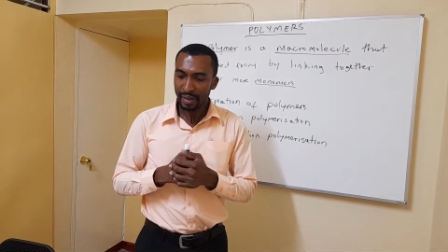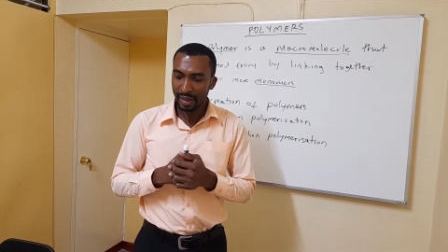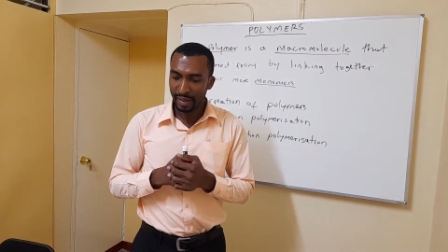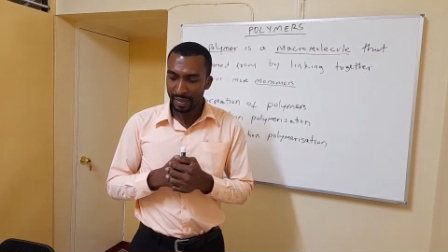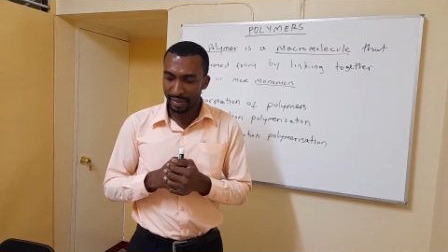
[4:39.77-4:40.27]

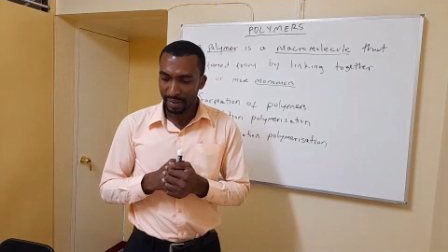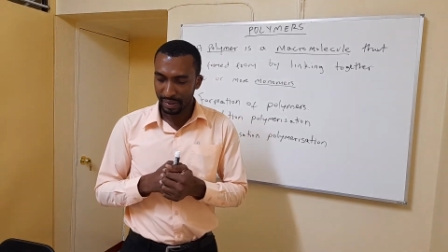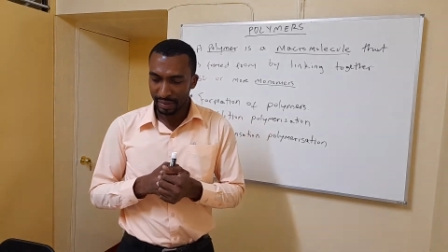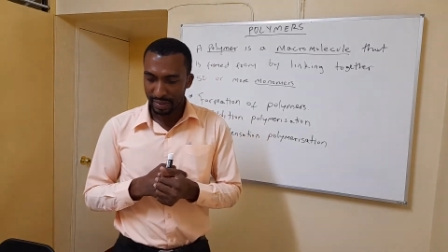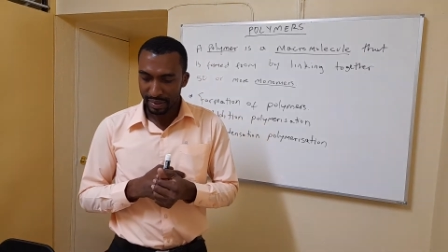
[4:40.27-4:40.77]
and
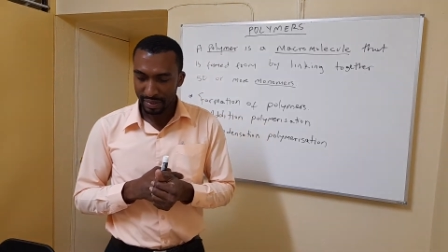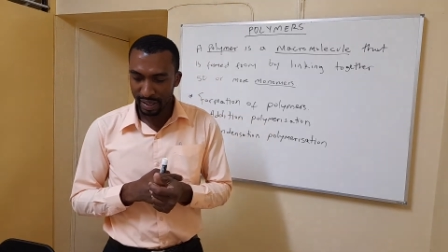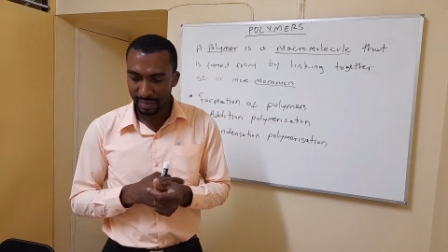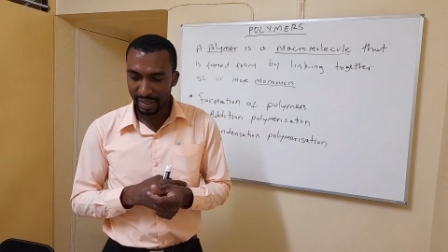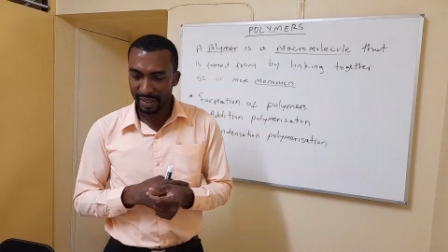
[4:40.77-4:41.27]

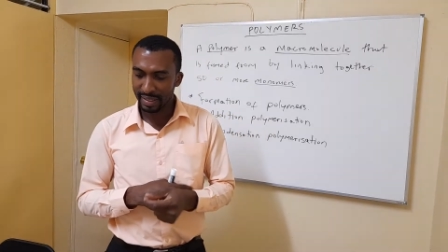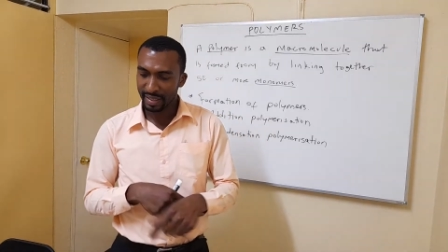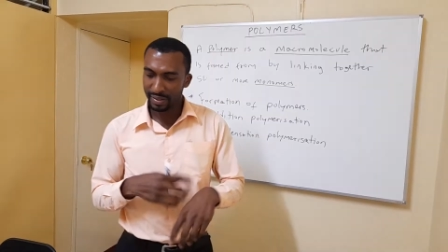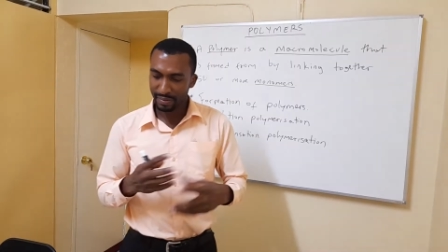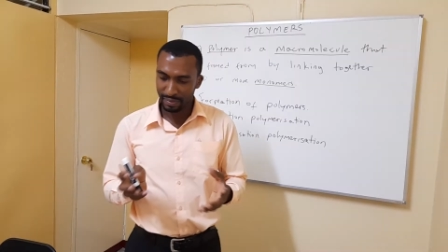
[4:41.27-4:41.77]
normally this
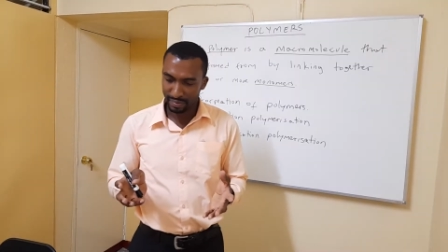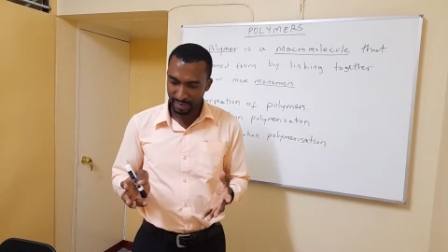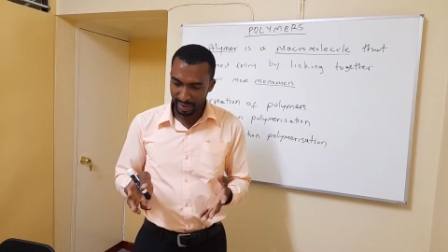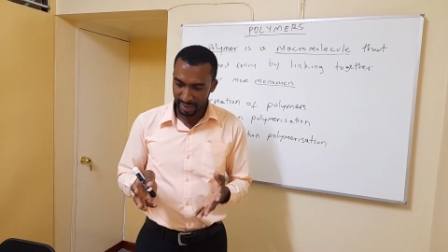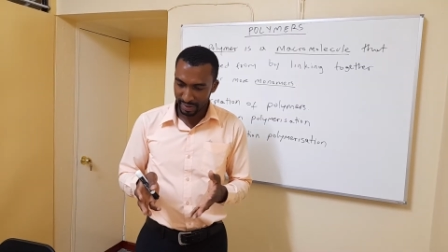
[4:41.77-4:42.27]
is
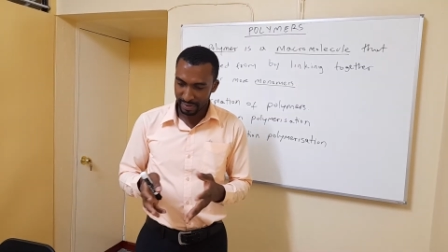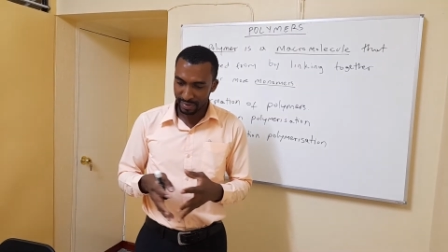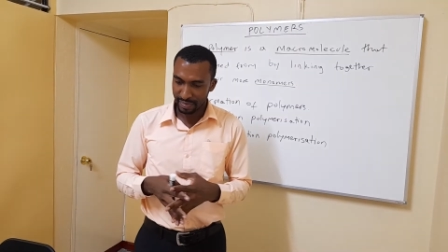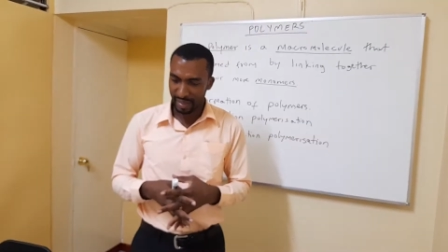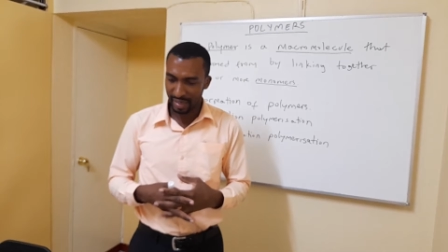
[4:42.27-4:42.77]
what they use
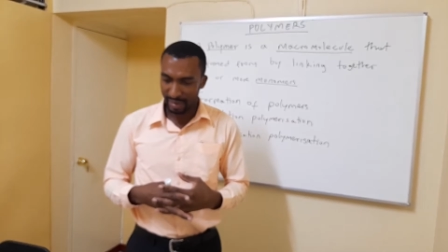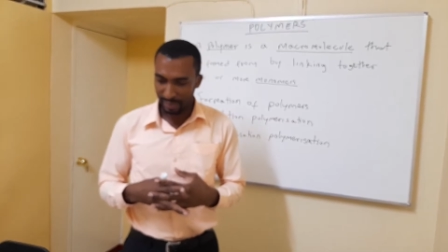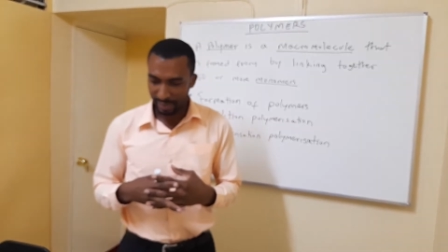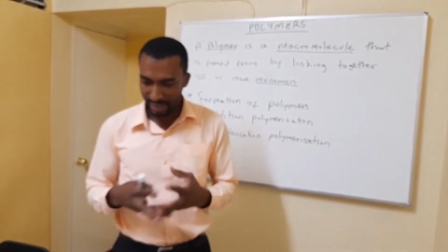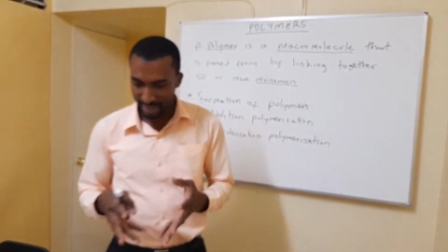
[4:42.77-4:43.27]
to make
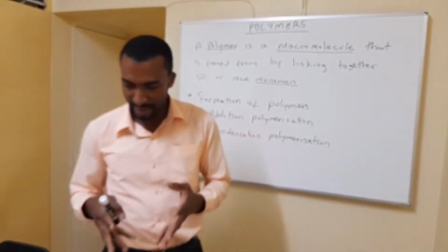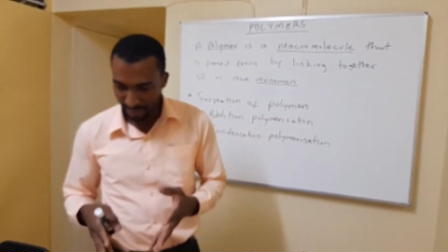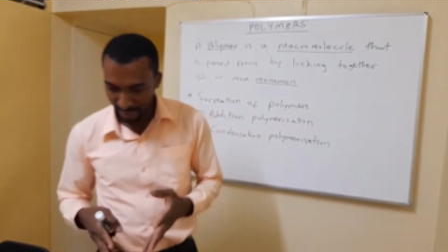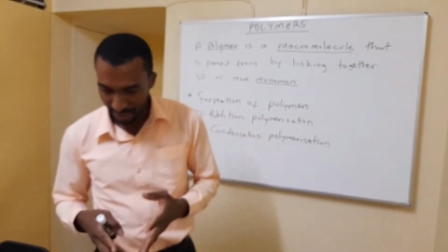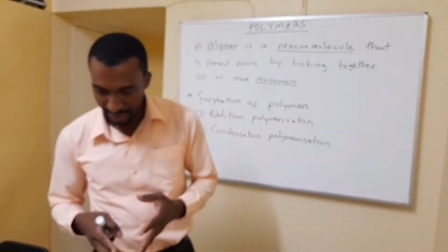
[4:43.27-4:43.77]
like
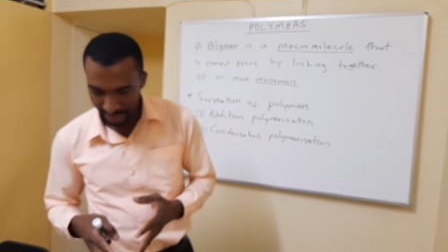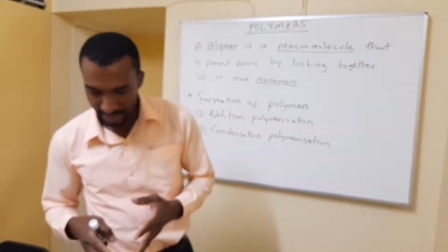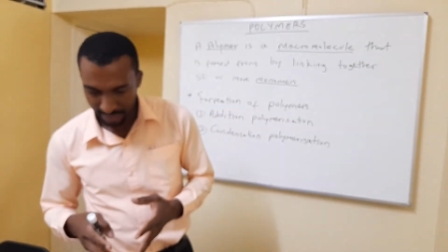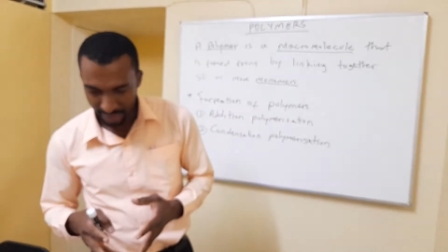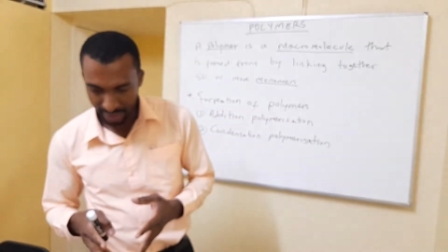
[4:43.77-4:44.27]
plastic
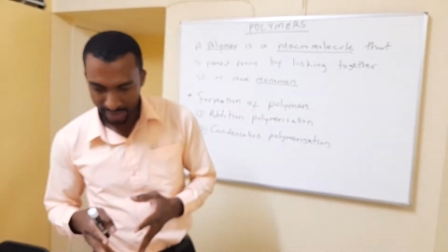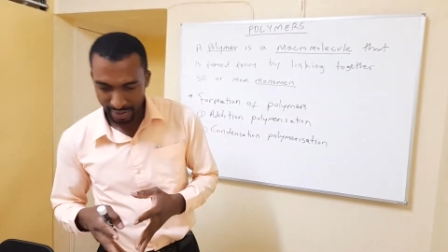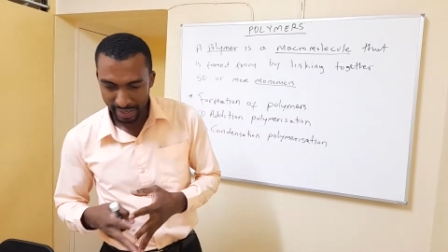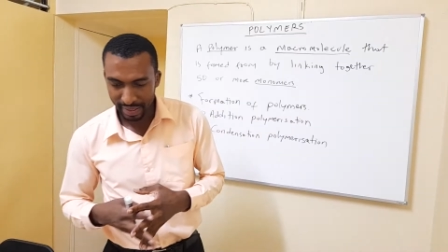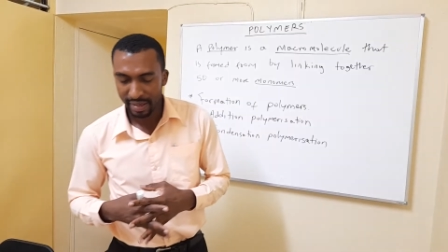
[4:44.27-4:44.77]
bulbs,
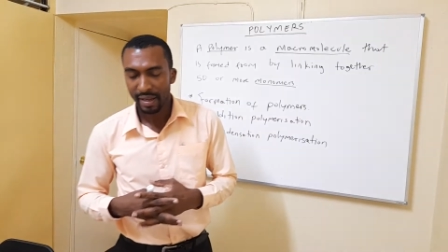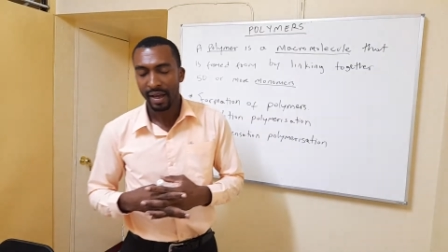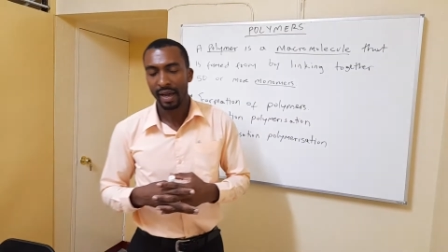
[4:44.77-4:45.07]
right?